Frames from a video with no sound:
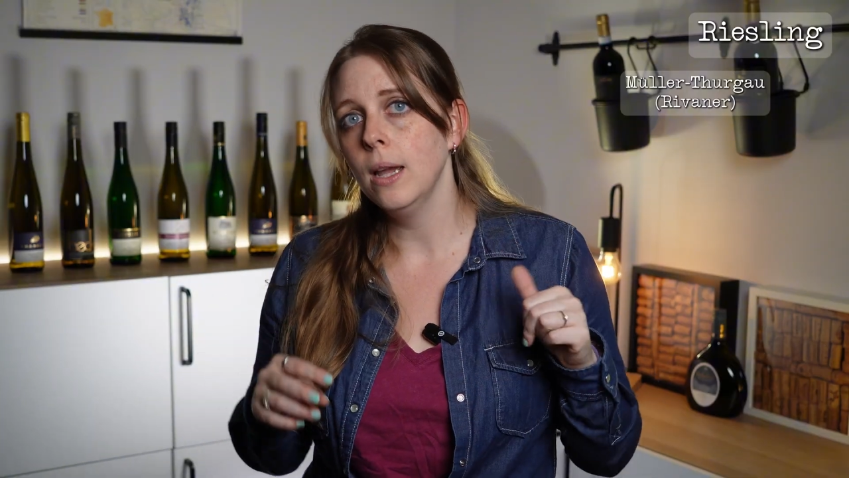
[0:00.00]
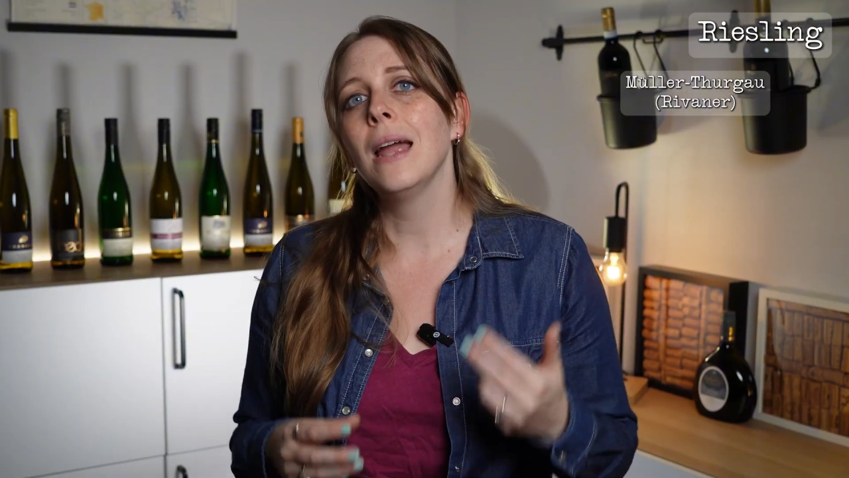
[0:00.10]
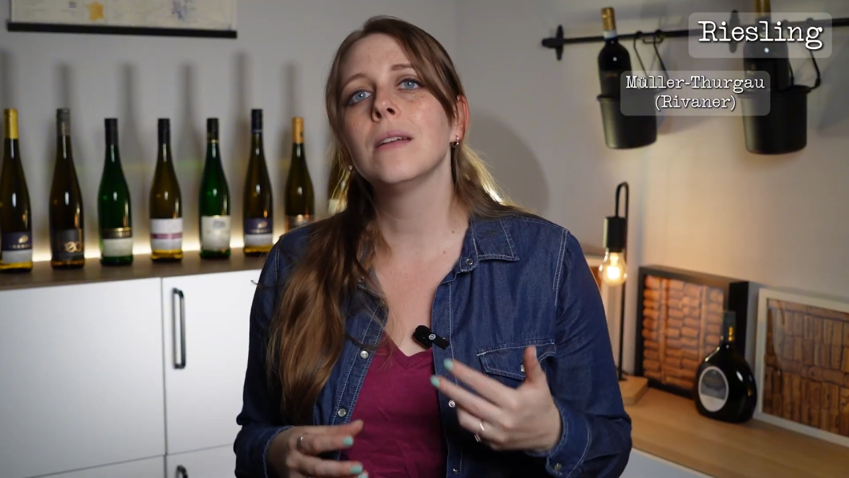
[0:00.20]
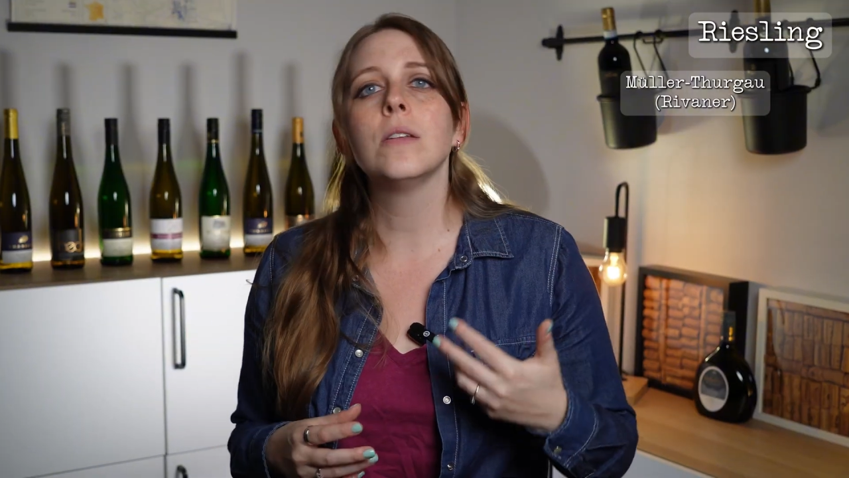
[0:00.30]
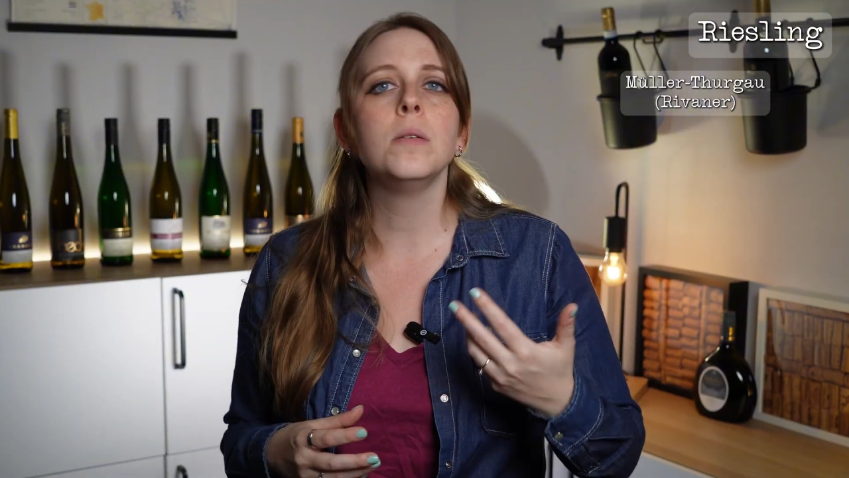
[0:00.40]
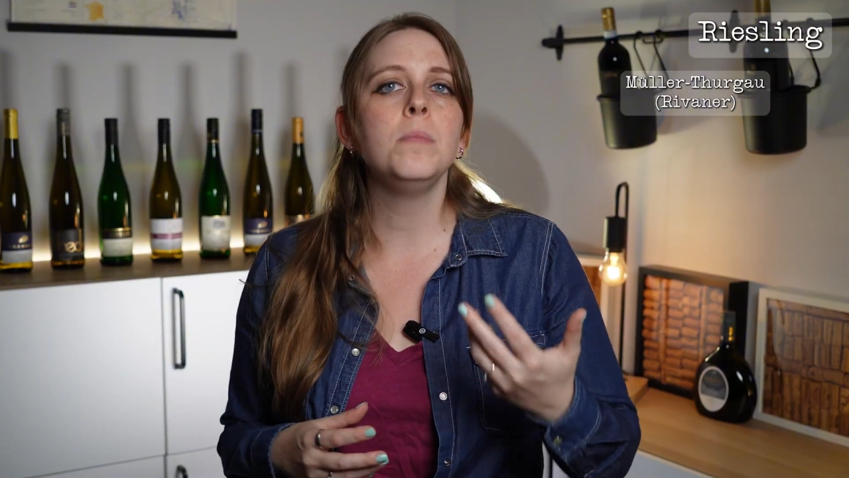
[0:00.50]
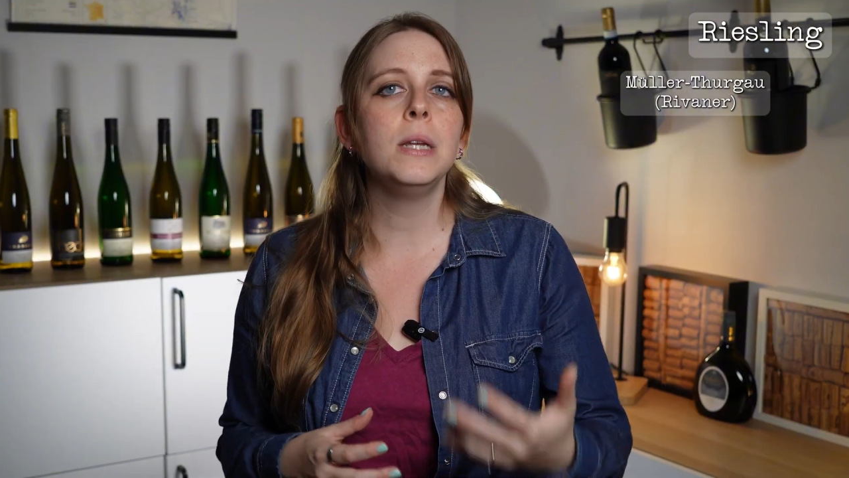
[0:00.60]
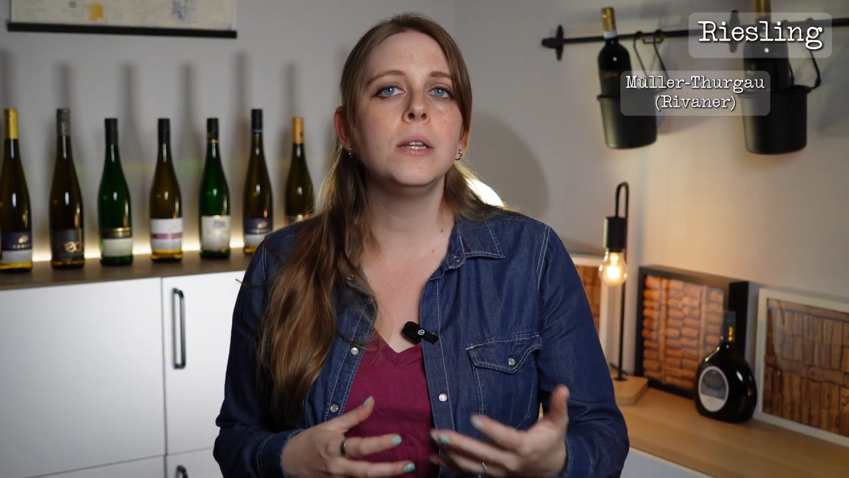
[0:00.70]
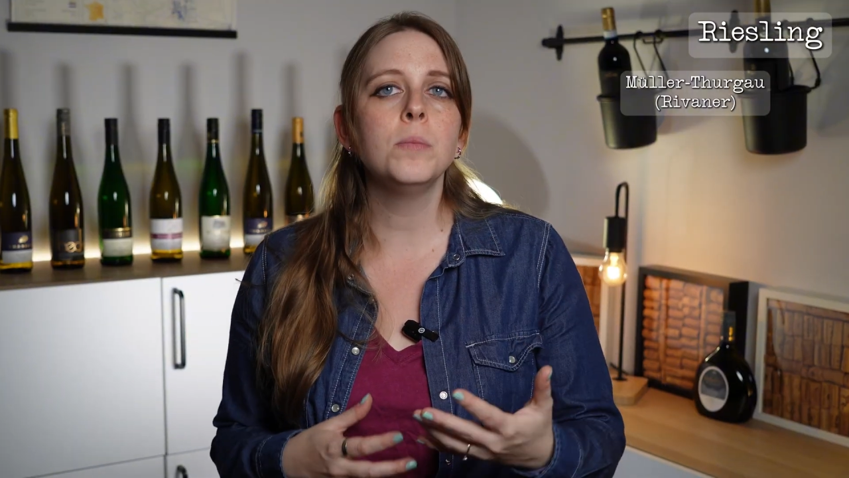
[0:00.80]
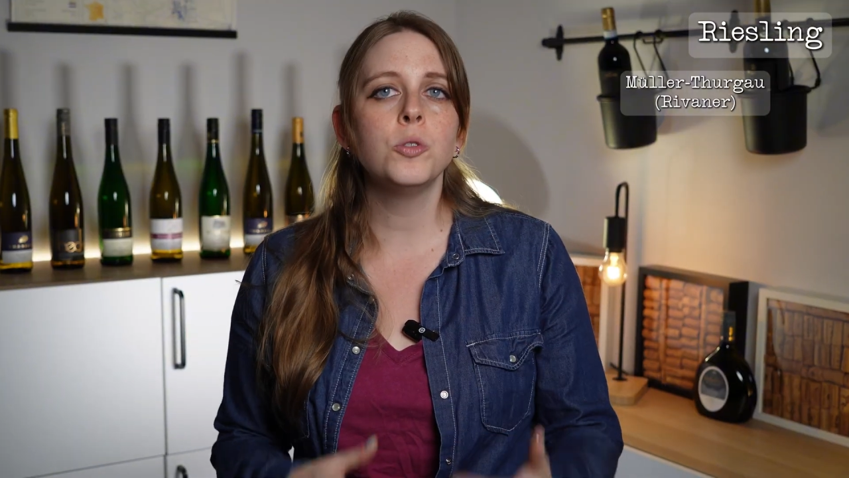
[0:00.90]
and the
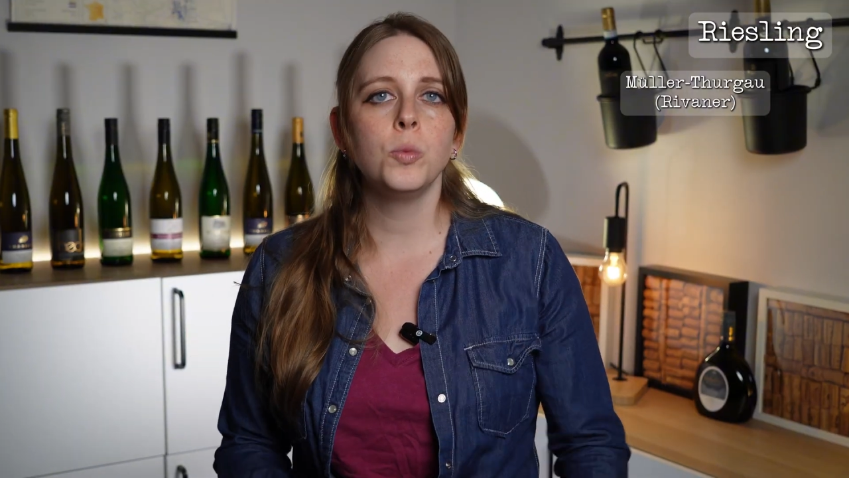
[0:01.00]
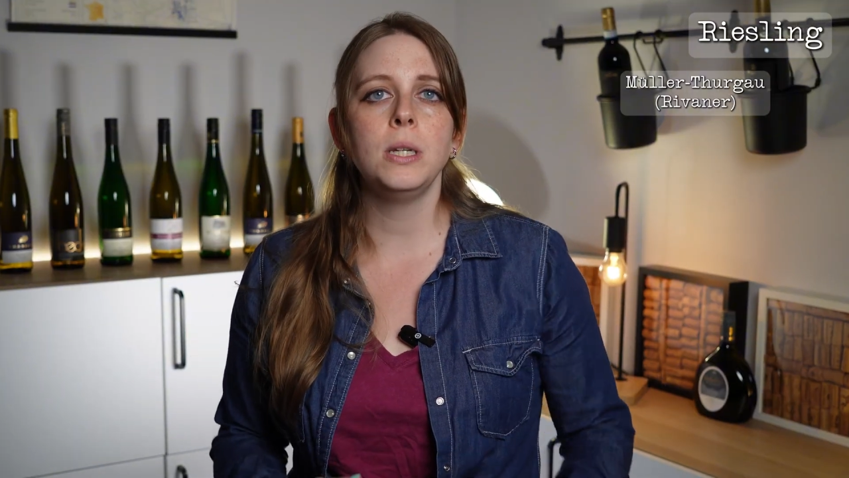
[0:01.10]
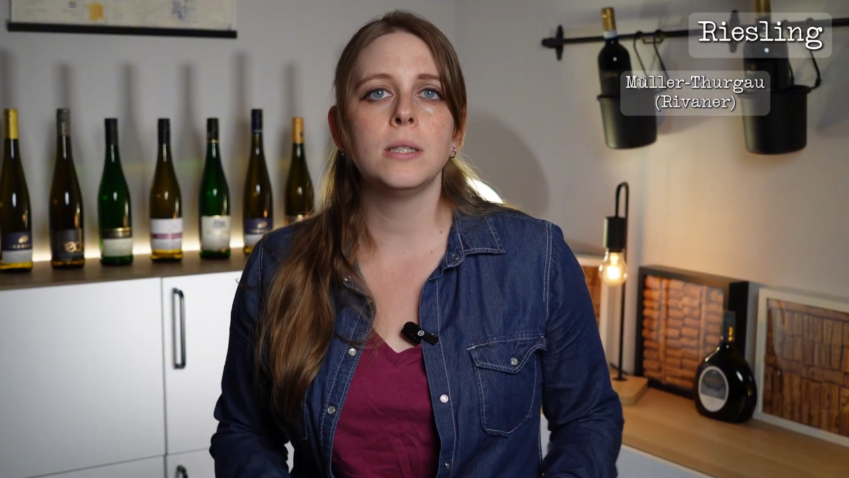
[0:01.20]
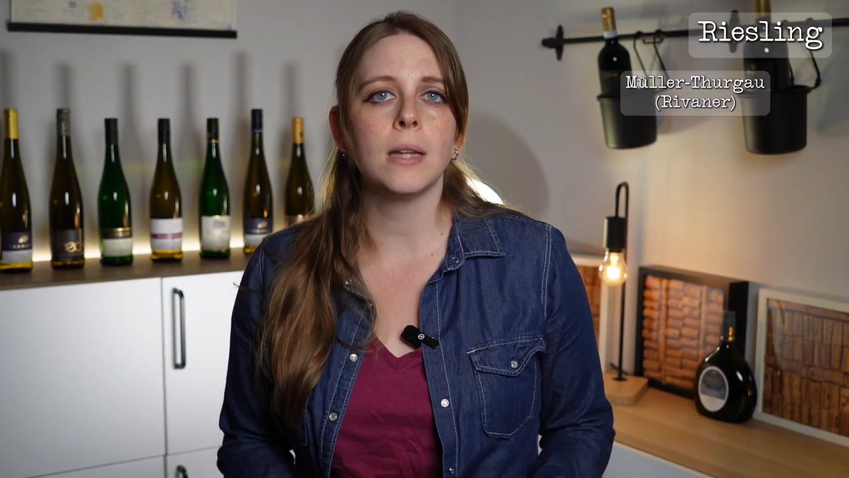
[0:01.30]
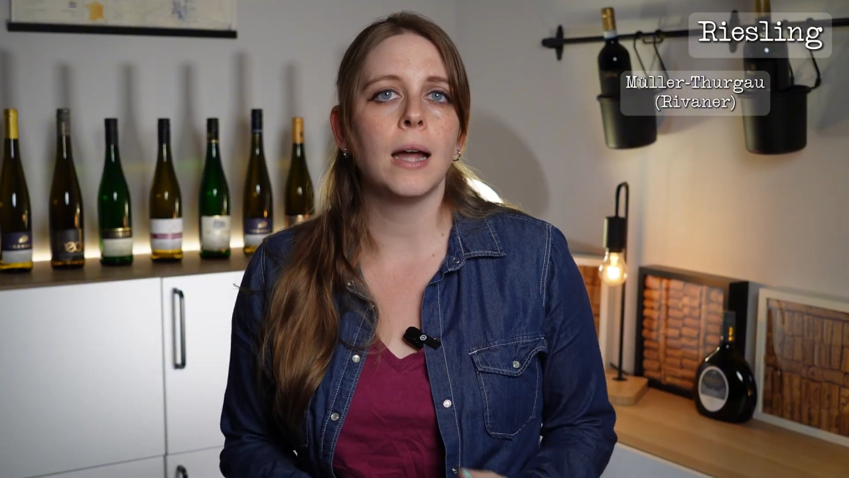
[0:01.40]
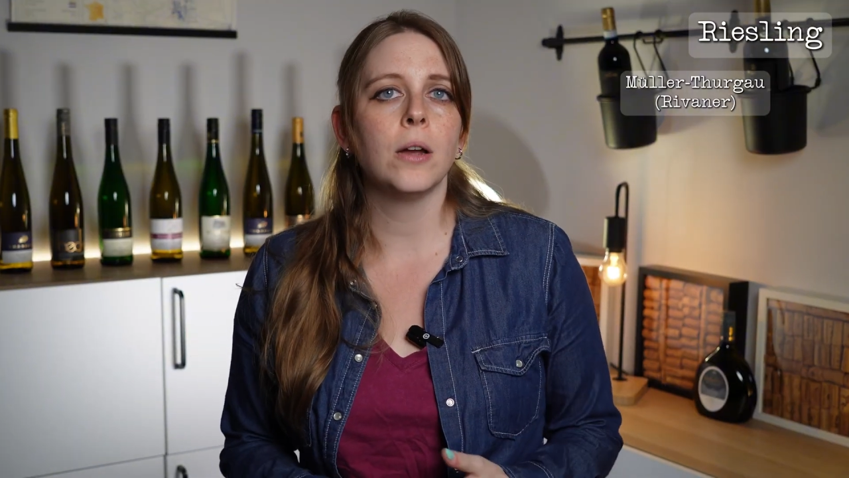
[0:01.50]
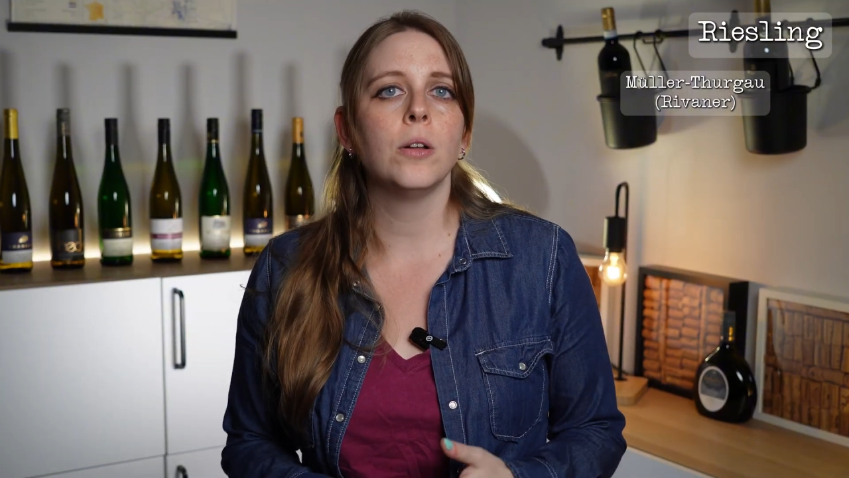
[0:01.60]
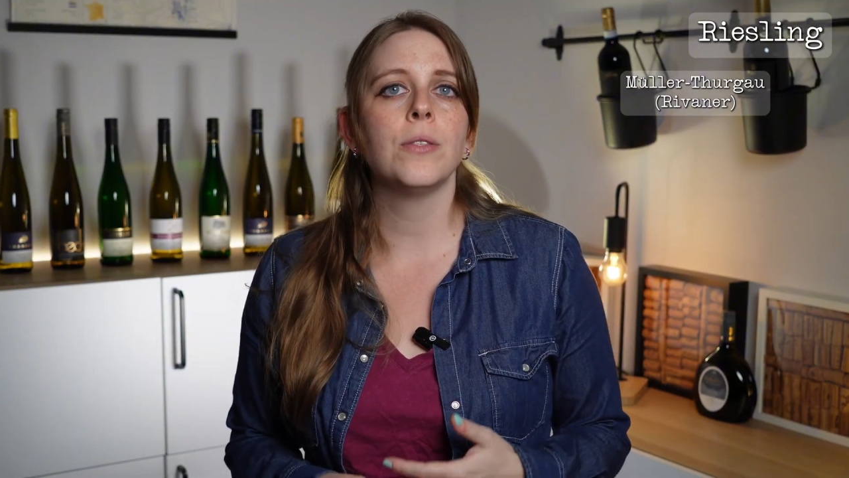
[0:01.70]
medium sweet style